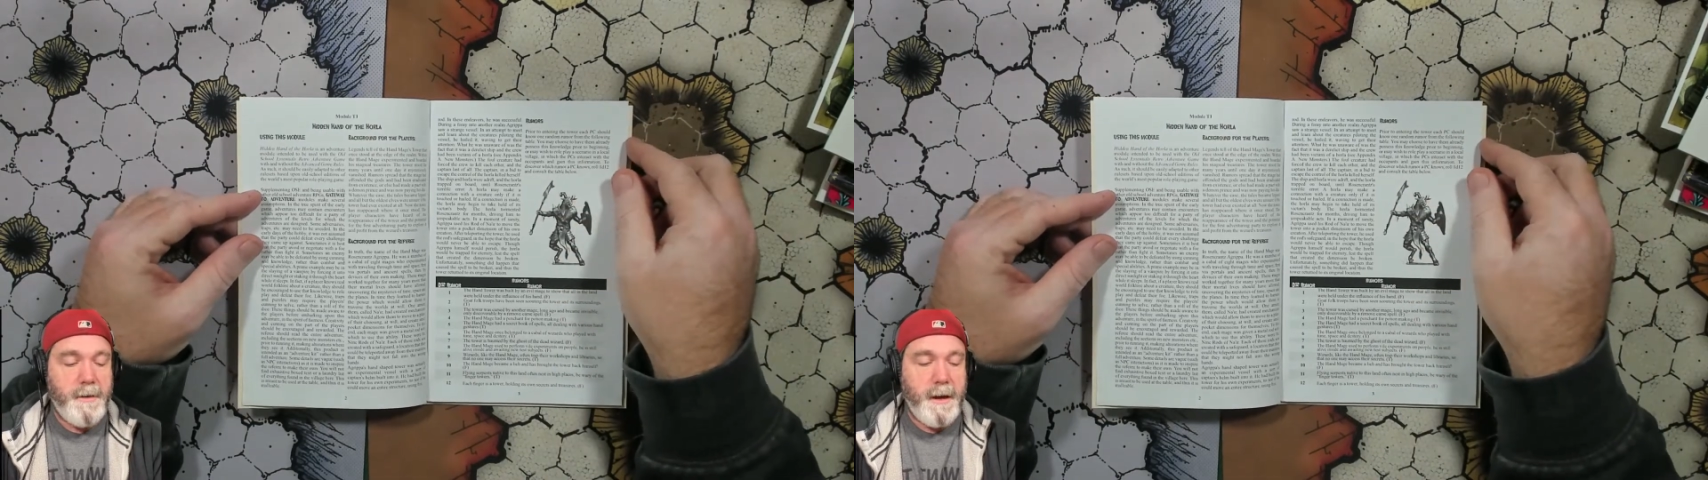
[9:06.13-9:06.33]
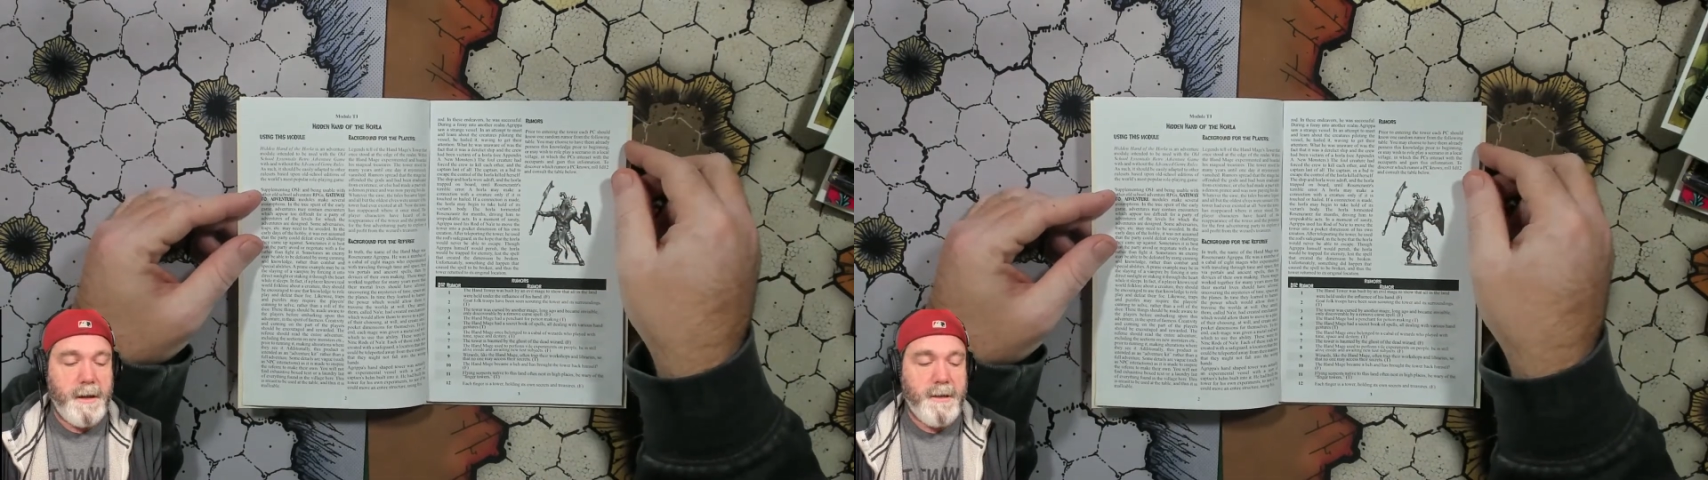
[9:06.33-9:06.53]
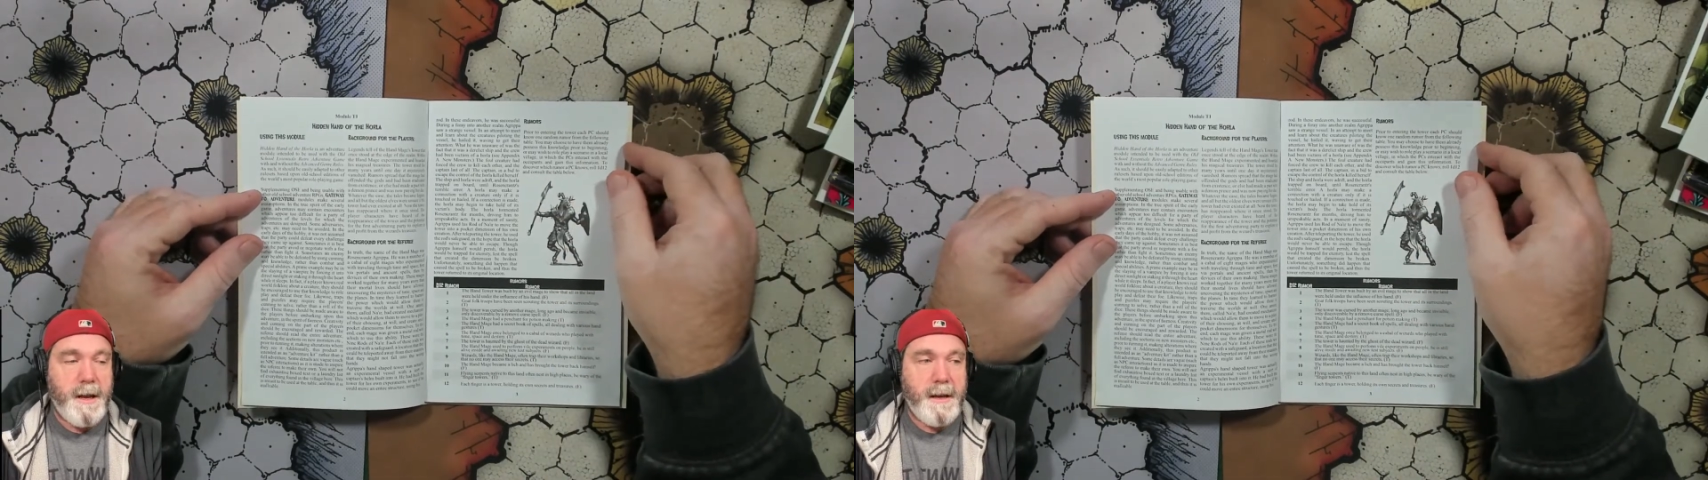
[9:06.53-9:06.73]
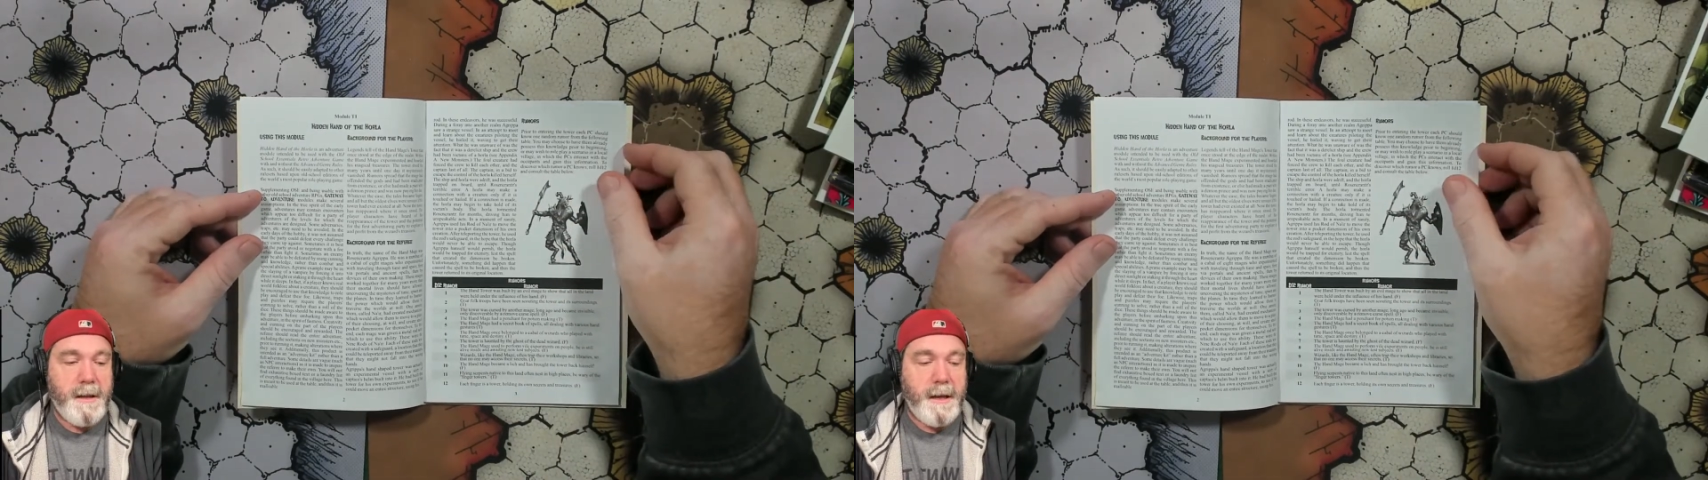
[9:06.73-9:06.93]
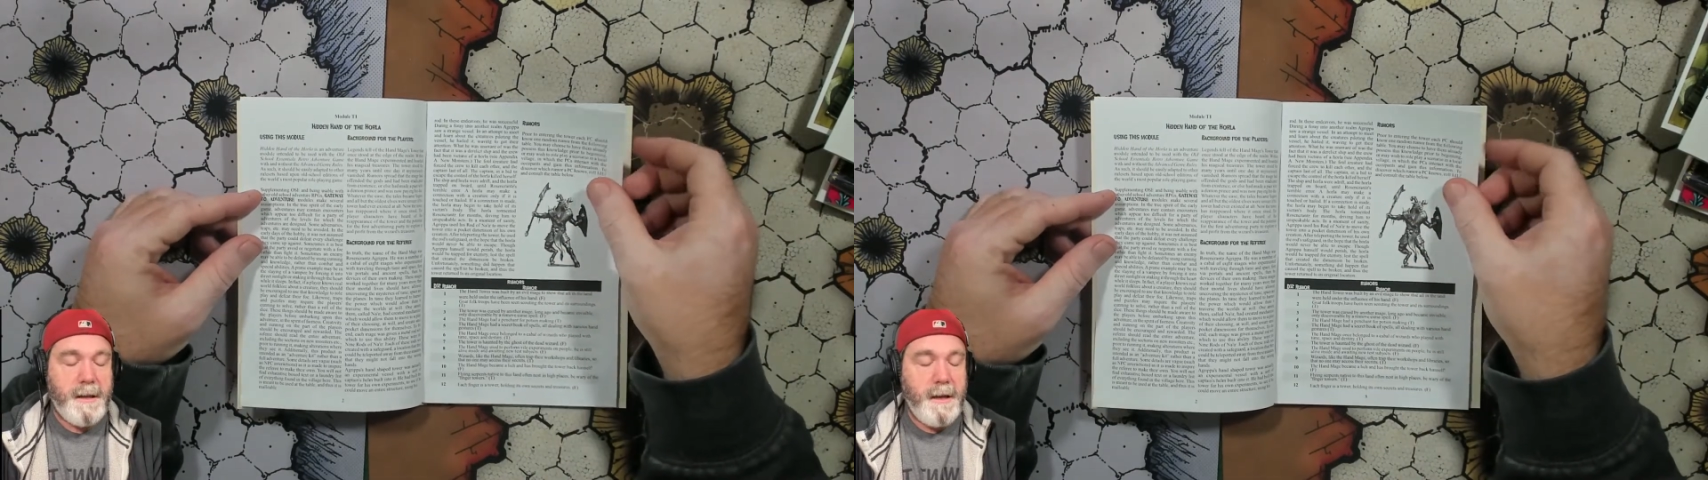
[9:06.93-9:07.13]
That's kind of
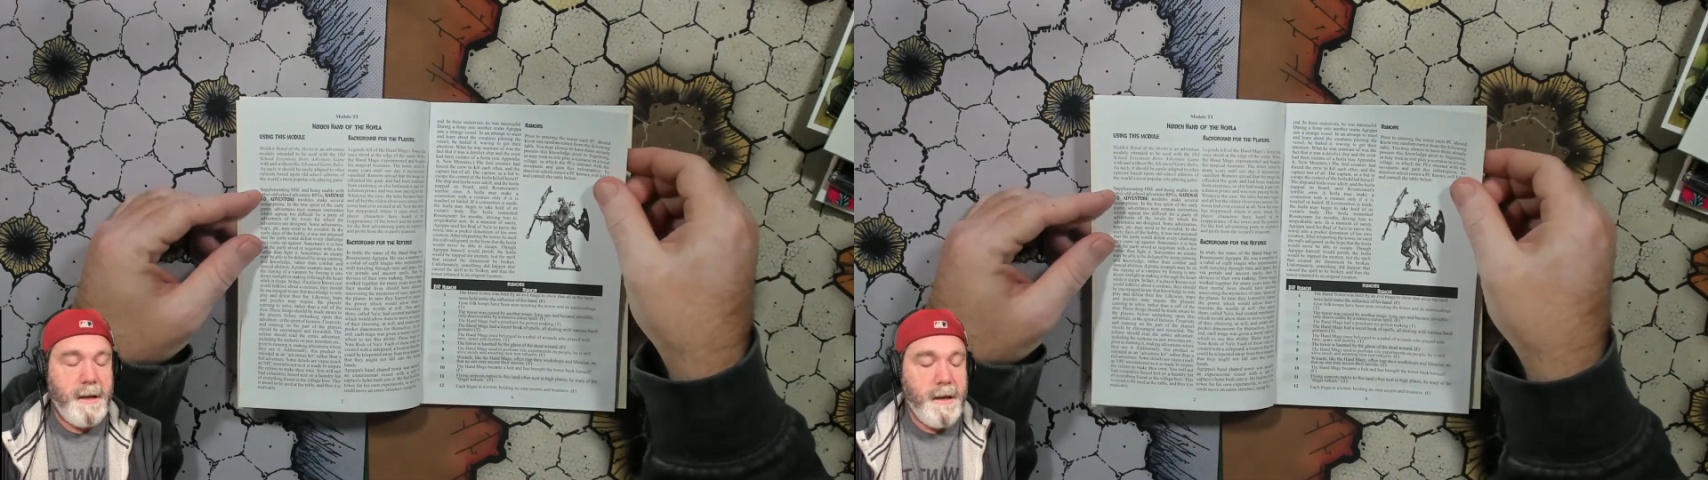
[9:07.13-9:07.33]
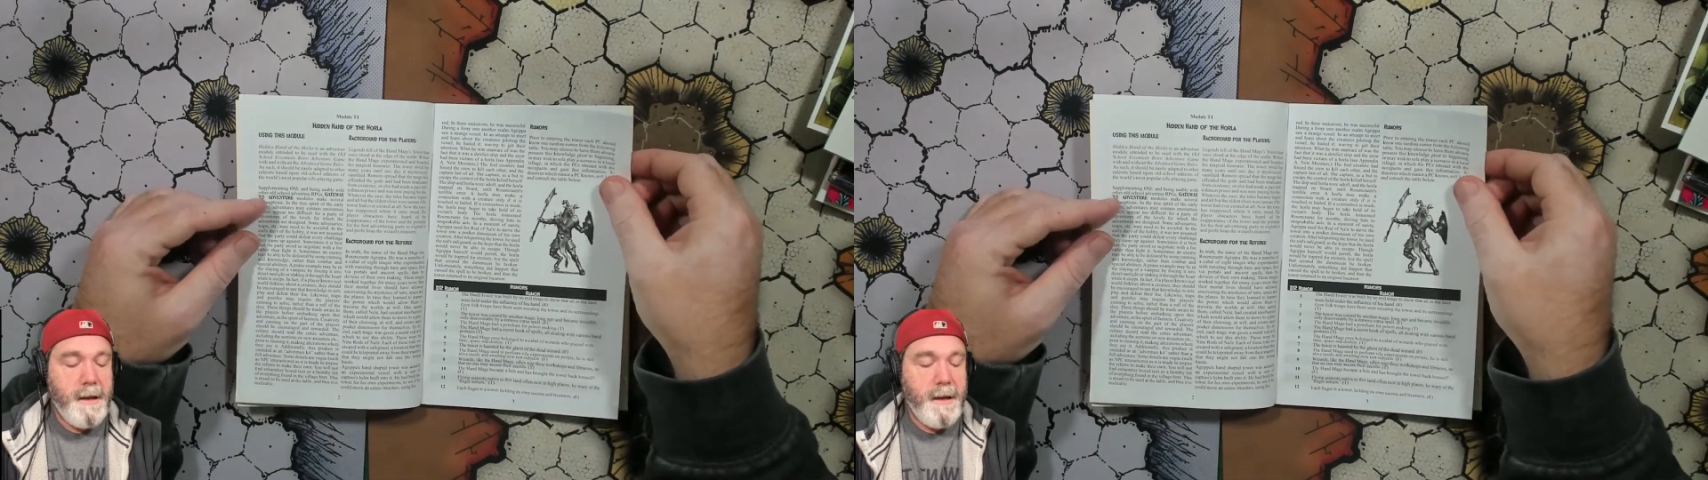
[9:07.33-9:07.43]
like the